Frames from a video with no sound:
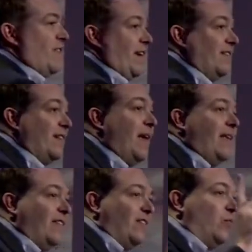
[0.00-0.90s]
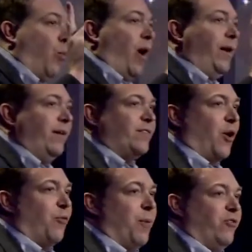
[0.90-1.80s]
of these. This is one
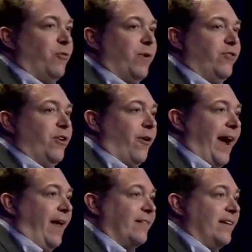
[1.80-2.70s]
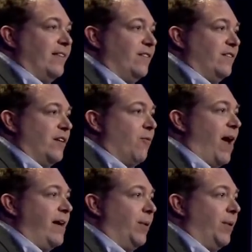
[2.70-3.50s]
star formation region in our galaxy. This is the Orion